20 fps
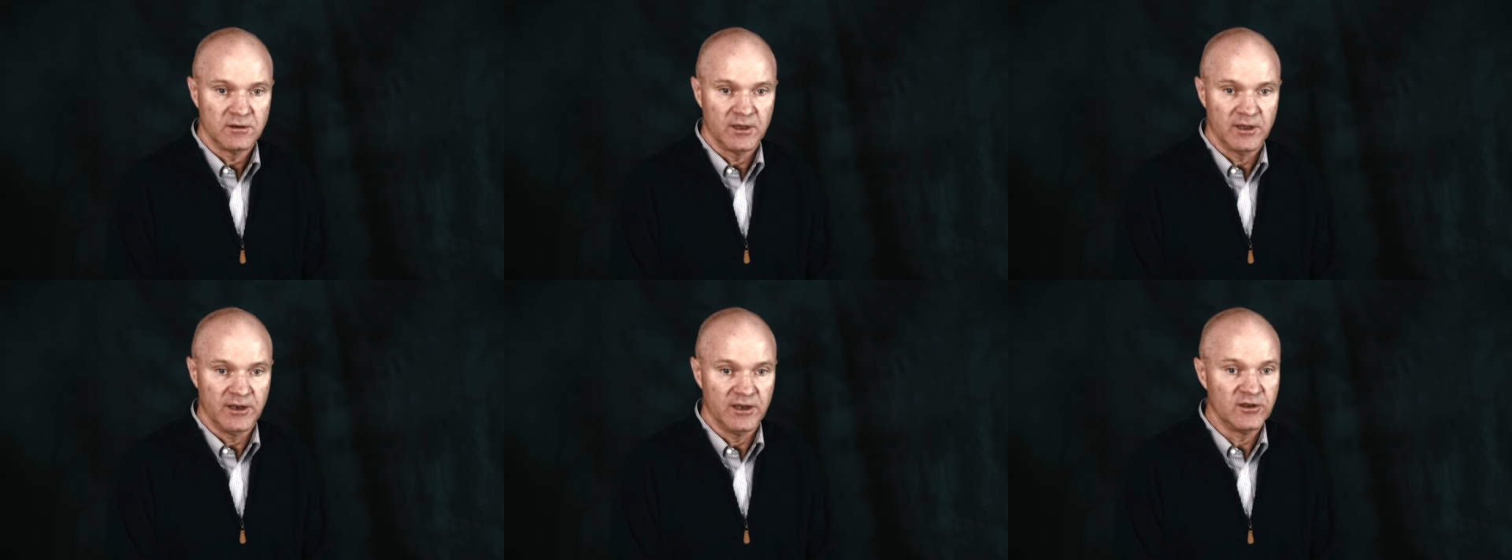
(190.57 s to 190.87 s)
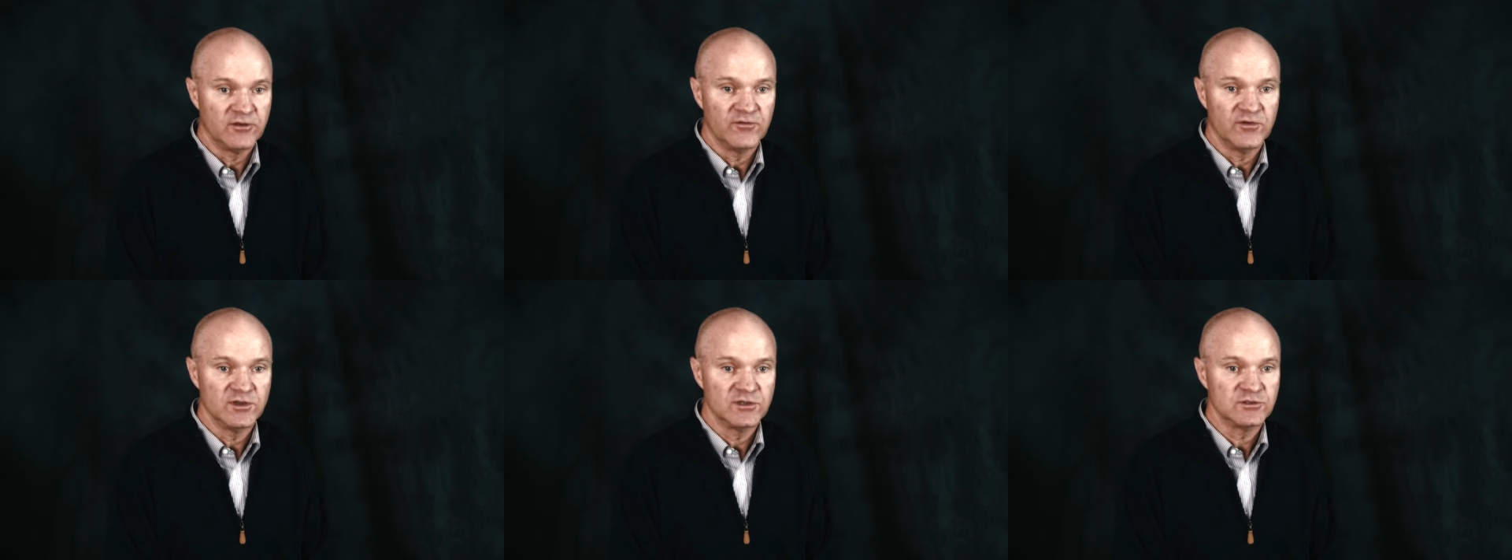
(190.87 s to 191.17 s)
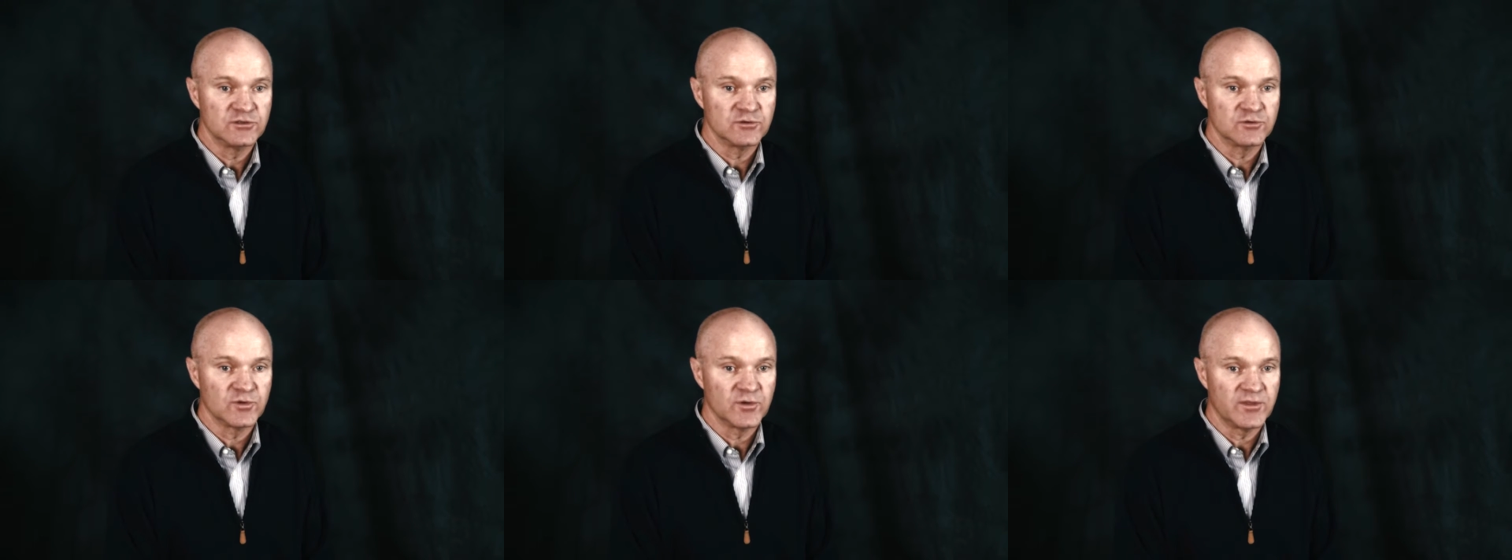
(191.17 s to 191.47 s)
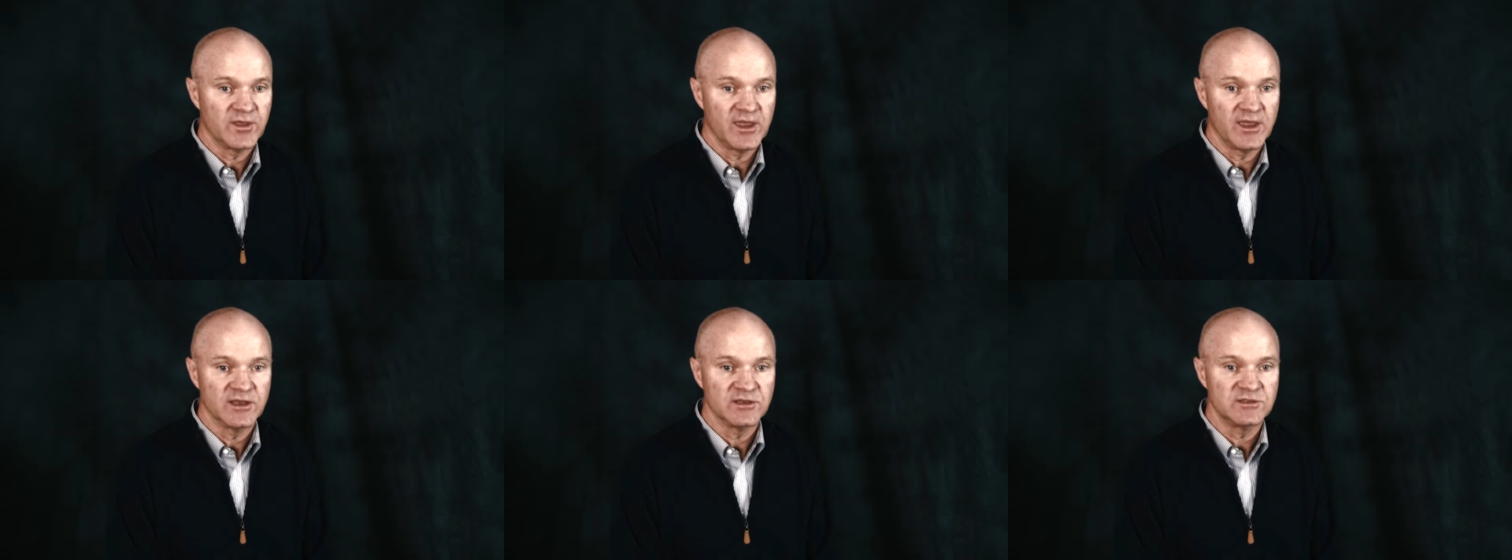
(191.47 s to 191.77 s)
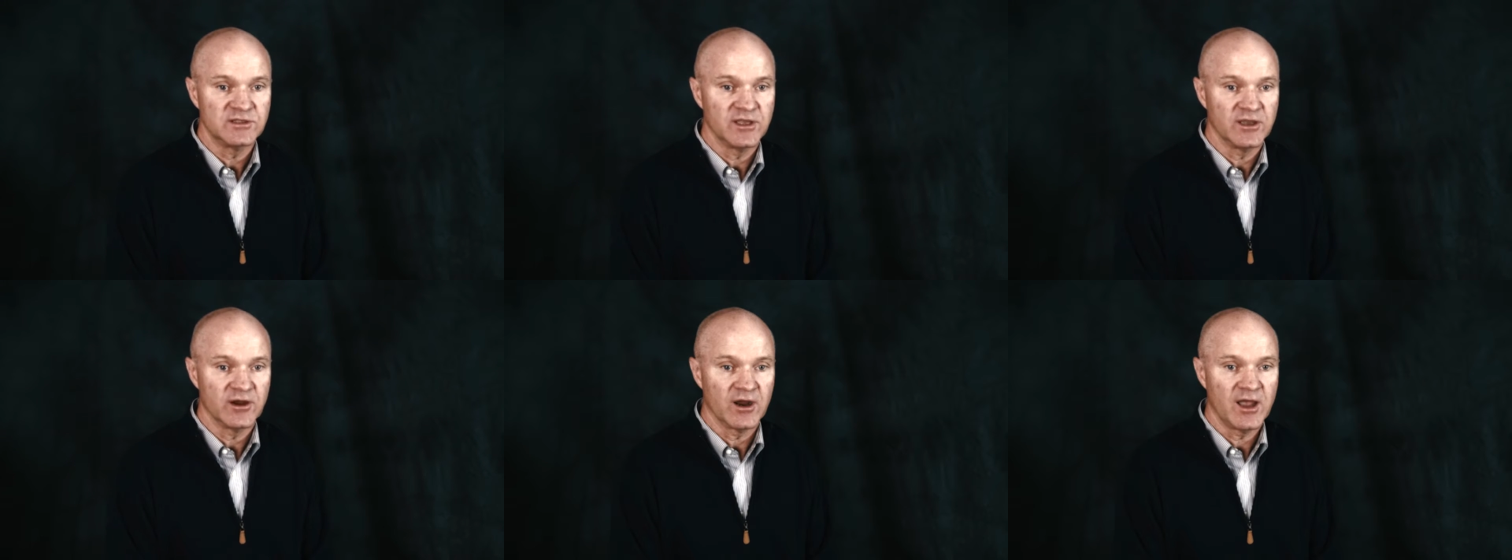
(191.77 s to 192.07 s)
and individuals with
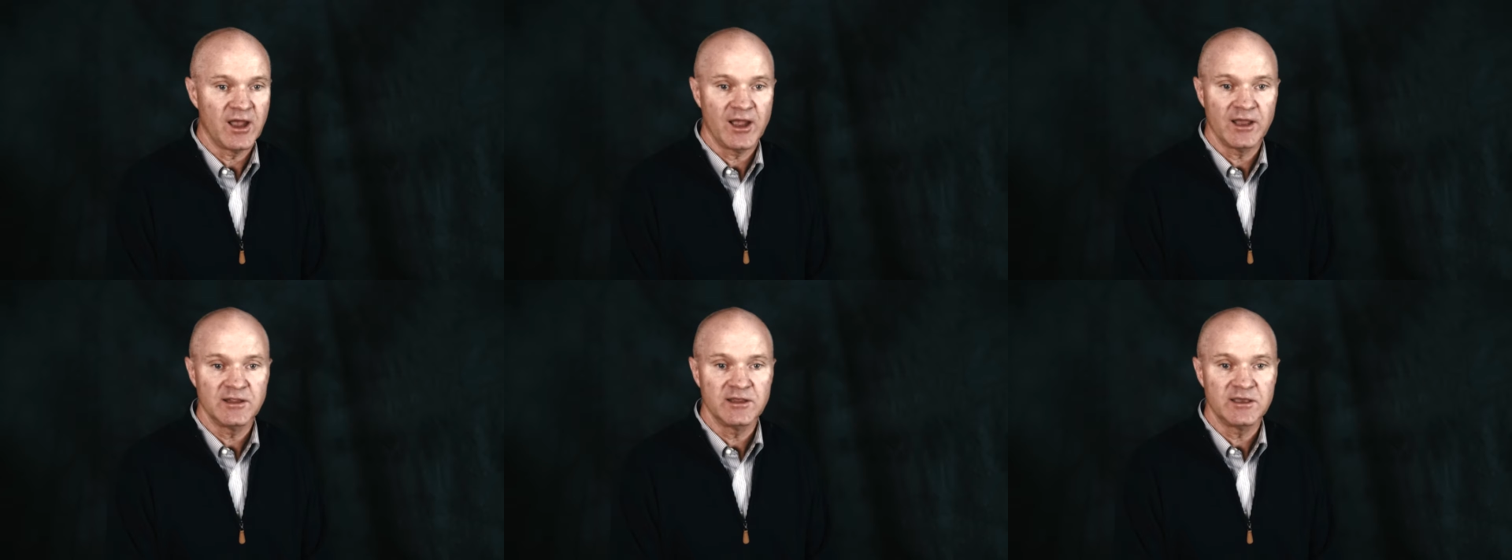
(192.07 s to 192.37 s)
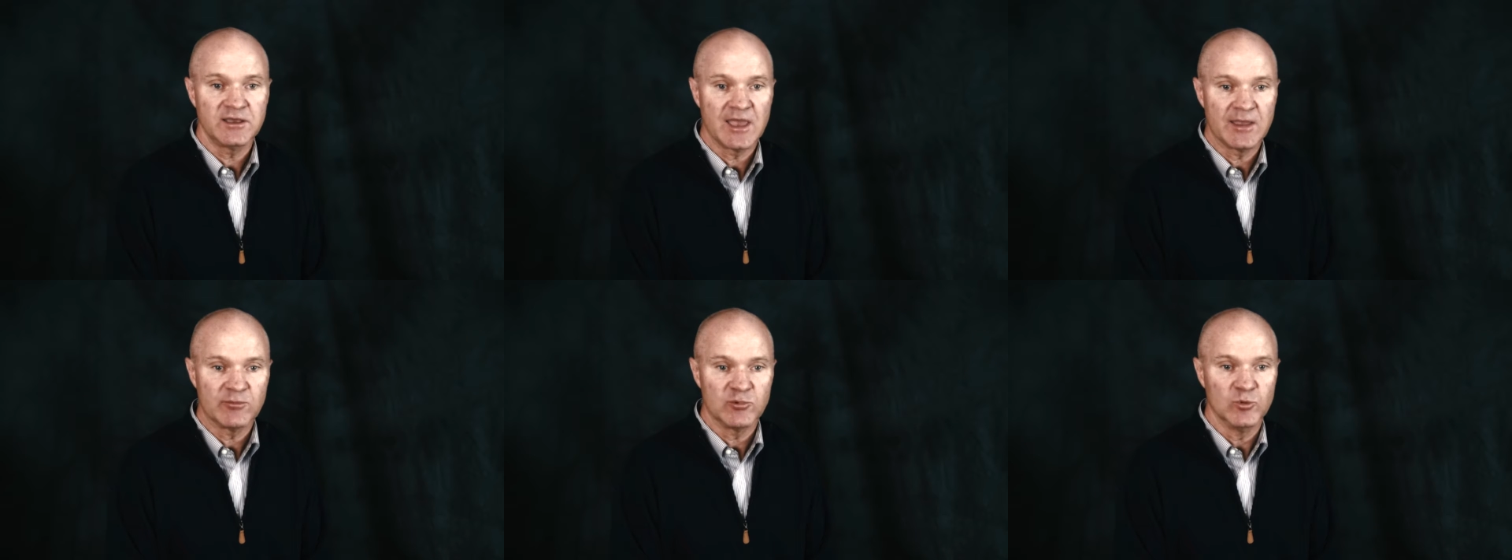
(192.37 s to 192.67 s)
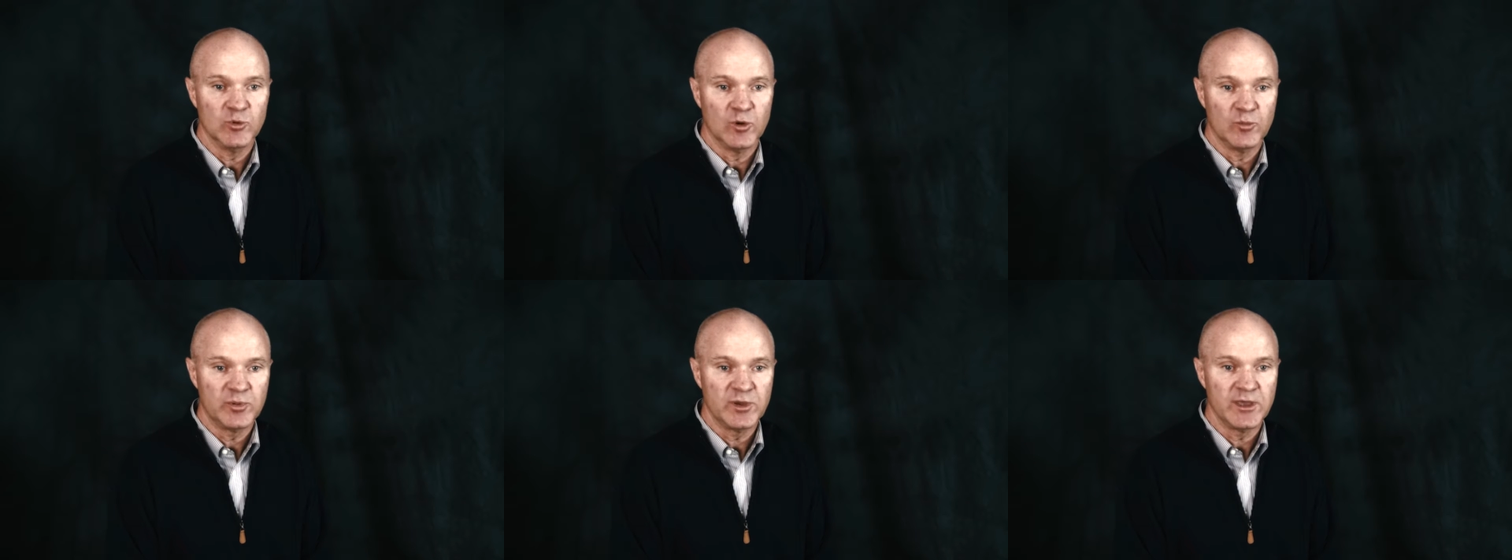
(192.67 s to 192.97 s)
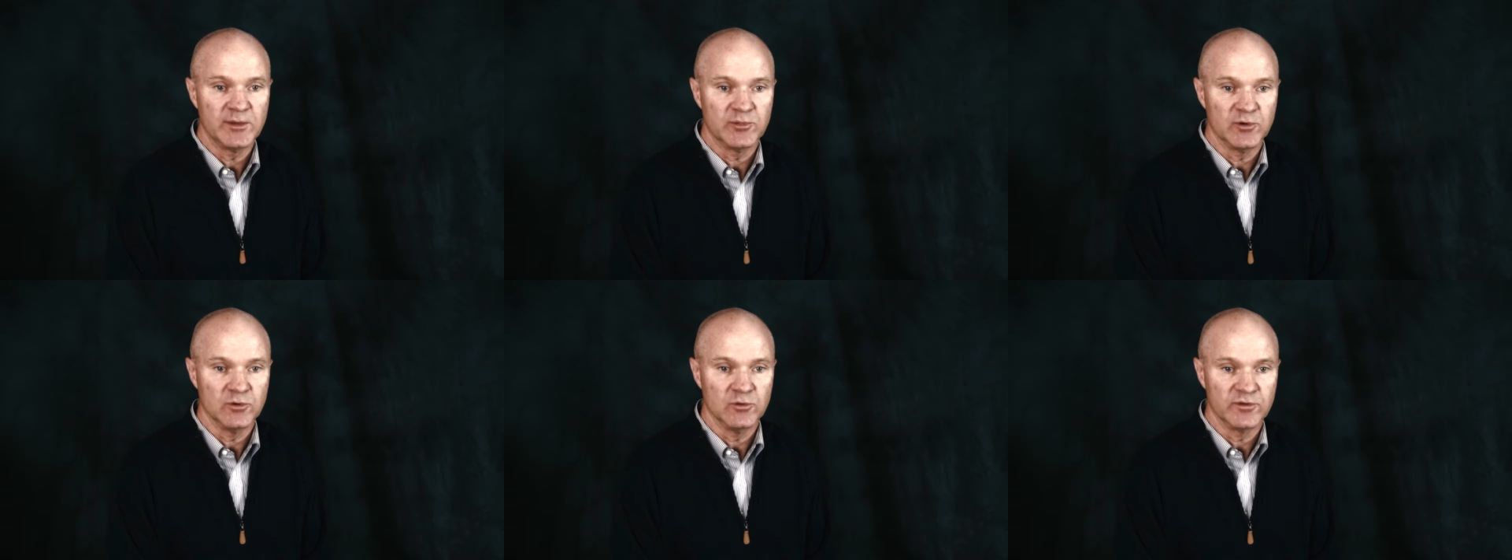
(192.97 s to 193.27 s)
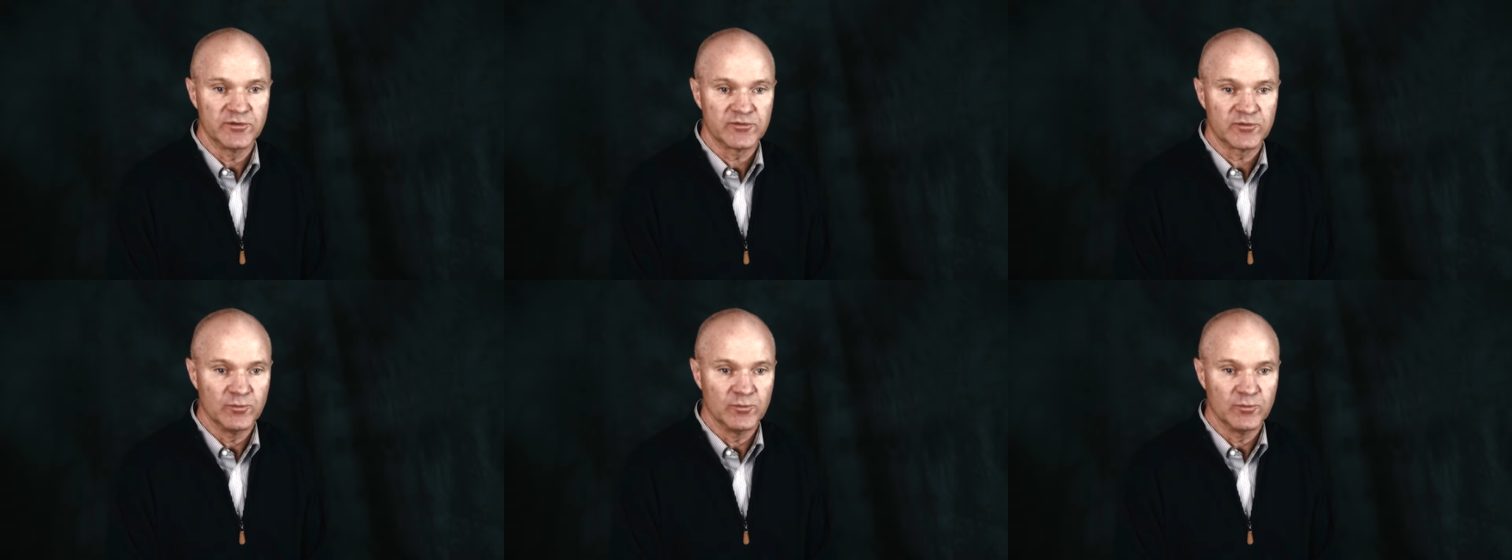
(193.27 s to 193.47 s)
ASD are highly capable people with